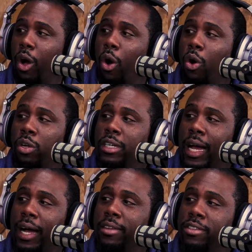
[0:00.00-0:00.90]
on
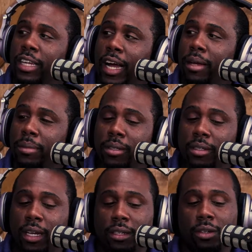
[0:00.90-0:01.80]
God's timing.
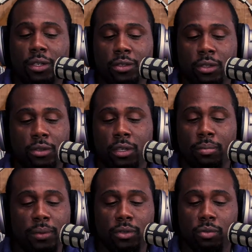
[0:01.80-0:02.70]
And I know that's a
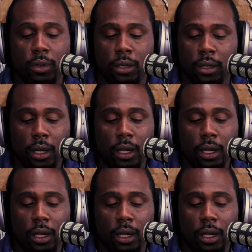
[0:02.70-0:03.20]
tough pill to swallow.